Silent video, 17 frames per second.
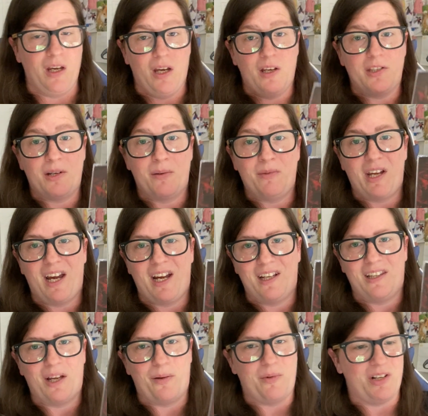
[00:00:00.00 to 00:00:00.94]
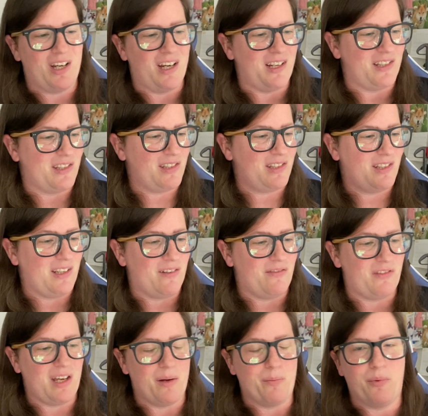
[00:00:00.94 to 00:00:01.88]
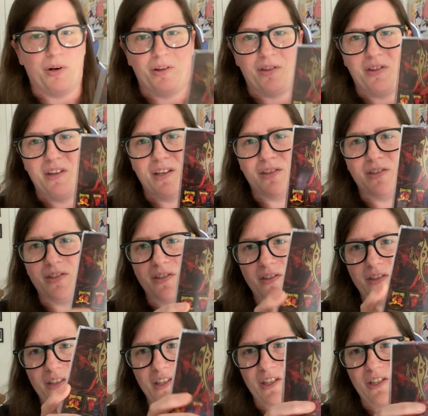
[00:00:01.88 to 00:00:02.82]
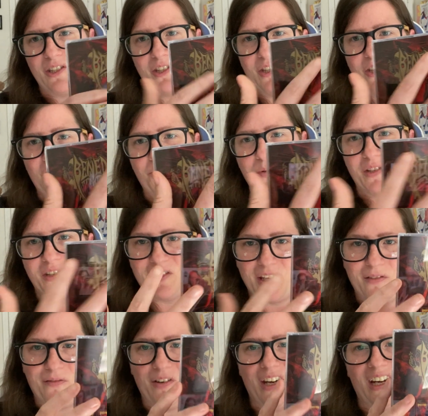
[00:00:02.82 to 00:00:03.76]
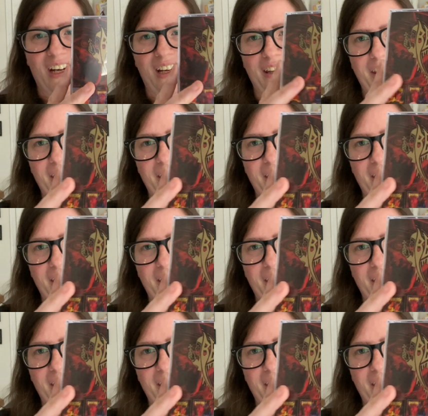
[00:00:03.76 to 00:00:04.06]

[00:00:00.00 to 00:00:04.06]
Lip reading: someday that'd be nice if they put this specific